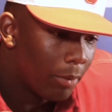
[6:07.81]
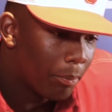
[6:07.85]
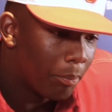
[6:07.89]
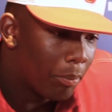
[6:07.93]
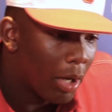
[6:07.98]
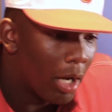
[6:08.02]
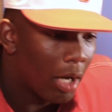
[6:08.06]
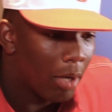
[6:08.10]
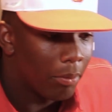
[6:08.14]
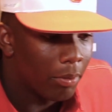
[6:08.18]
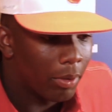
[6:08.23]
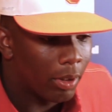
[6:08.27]

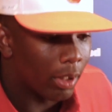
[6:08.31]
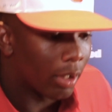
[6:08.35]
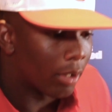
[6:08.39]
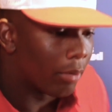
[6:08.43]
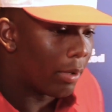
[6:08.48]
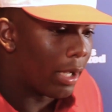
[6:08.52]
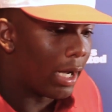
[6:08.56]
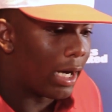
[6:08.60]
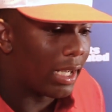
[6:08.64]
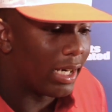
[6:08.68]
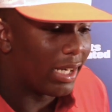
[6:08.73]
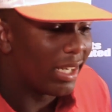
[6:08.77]
public
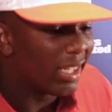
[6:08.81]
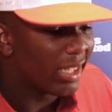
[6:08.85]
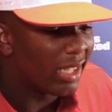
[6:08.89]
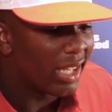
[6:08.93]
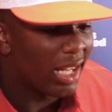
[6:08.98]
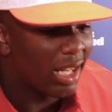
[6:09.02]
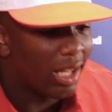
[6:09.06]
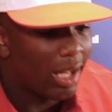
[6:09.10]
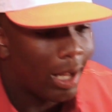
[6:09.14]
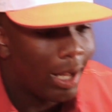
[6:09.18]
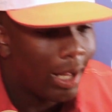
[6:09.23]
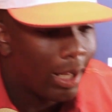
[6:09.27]
about it, and
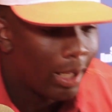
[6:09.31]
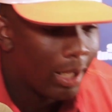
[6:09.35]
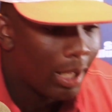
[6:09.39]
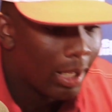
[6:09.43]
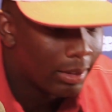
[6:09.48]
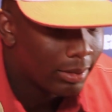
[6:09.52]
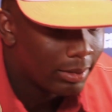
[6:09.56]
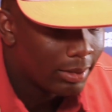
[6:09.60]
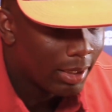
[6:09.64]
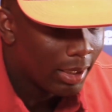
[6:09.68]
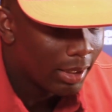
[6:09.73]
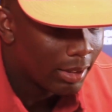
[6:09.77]

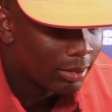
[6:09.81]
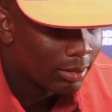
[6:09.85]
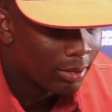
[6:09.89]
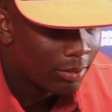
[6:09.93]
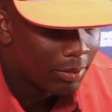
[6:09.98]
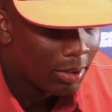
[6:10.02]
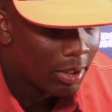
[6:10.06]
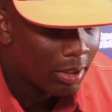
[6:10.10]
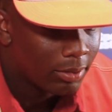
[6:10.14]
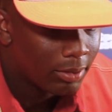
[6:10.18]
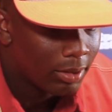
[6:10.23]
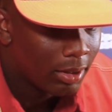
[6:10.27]
I texted him,
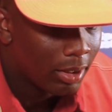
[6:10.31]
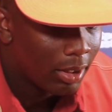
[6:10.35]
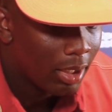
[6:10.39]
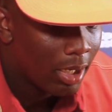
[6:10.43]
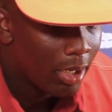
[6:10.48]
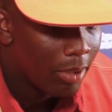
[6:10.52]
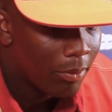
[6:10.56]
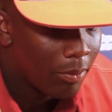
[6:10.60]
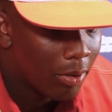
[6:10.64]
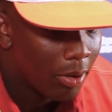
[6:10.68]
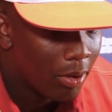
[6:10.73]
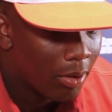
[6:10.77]
and I was like,
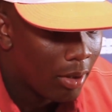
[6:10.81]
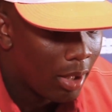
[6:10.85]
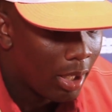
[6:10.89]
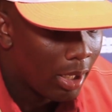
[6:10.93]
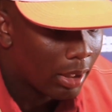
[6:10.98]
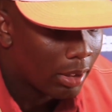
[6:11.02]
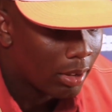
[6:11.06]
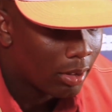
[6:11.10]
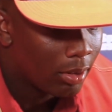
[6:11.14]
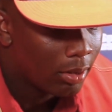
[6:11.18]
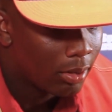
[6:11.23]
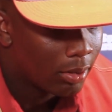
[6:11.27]
hey, bro,
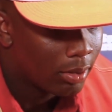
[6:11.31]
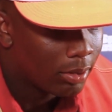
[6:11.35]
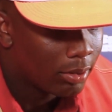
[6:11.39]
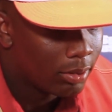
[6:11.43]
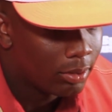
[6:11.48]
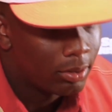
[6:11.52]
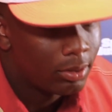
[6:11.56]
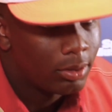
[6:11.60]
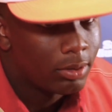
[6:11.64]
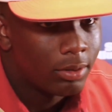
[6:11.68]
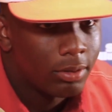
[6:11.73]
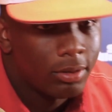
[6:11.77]
like,
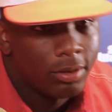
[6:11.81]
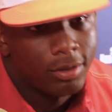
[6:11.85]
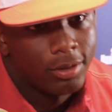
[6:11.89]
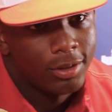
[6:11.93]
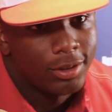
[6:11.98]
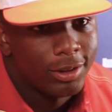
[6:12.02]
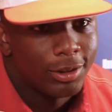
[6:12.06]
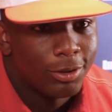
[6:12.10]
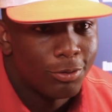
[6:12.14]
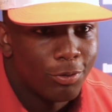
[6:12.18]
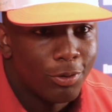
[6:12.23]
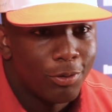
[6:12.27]
is
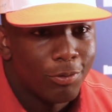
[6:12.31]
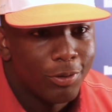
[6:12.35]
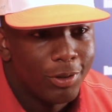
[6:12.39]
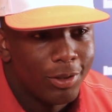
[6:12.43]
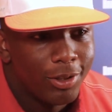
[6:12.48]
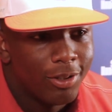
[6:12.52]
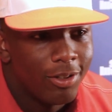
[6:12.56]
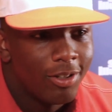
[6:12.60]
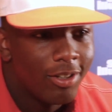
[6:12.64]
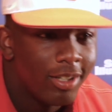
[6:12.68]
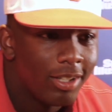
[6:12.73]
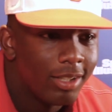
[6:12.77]
this what we're
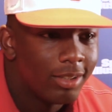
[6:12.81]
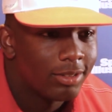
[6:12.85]
doing?